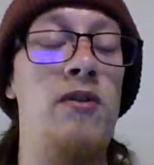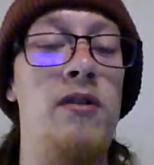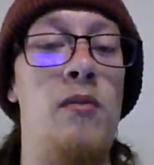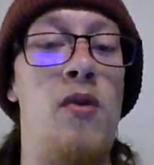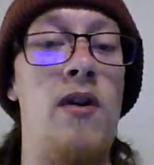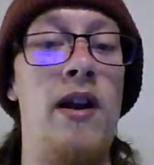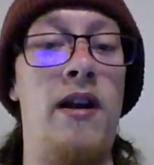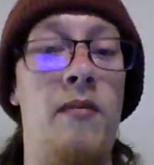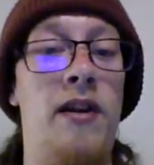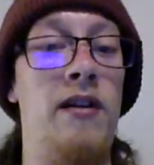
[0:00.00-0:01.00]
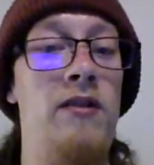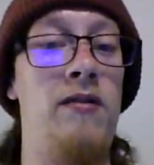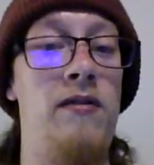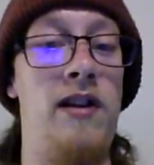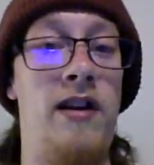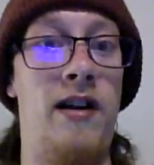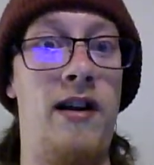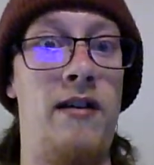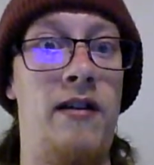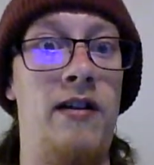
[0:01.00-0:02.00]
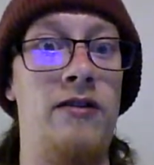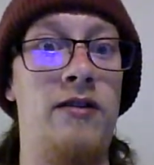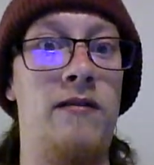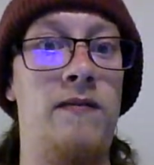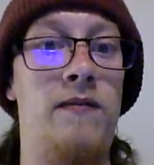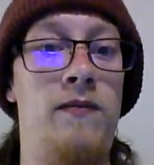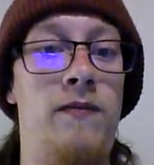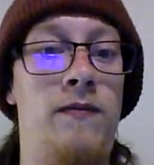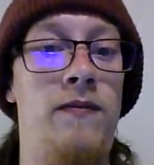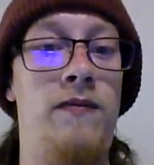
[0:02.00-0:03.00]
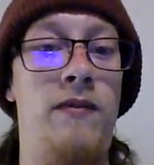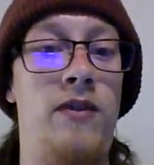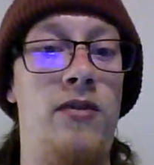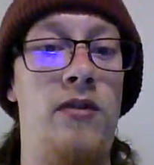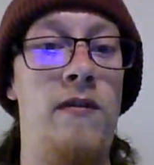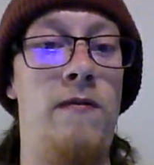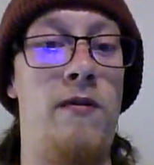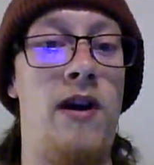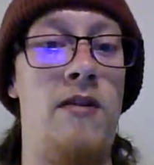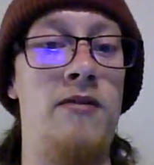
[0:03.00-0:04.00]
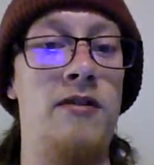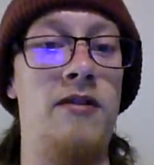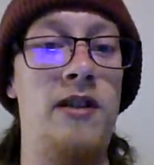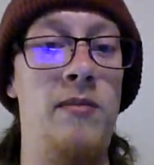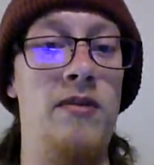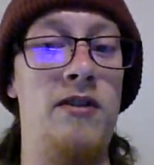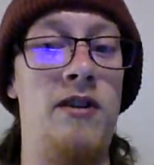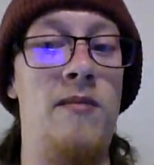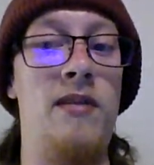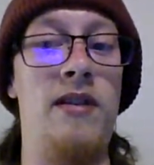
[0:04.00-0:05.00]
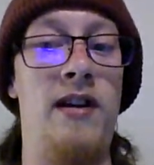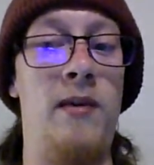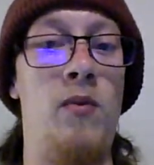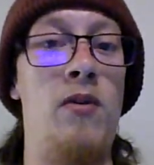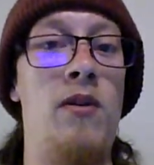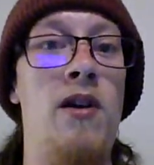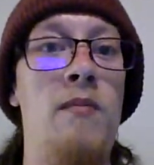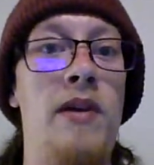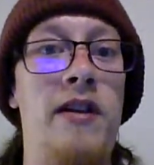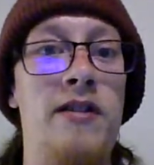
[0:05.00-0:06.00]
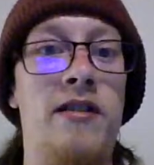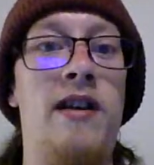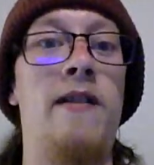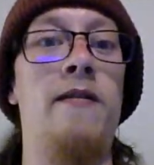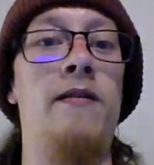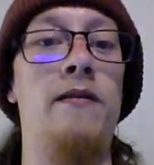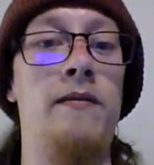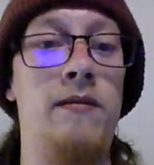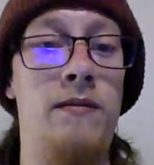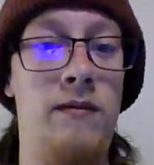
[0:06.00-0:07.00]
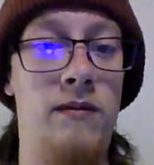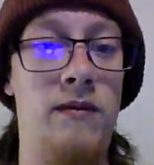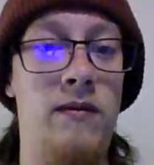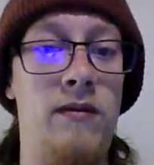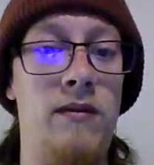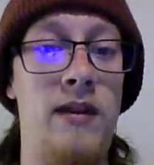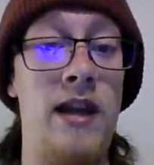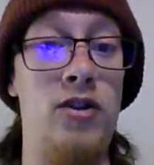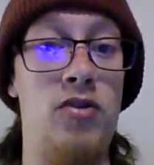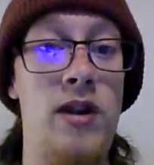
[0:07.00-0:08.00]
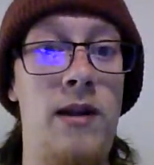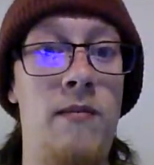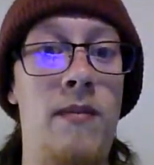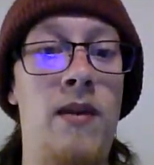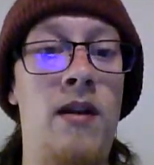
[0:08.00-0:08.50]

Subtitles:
in the morning. I'm like, dude, I'm like, I got like just 3 or 4 hours of sleep or something. And then I woke up because of that dream.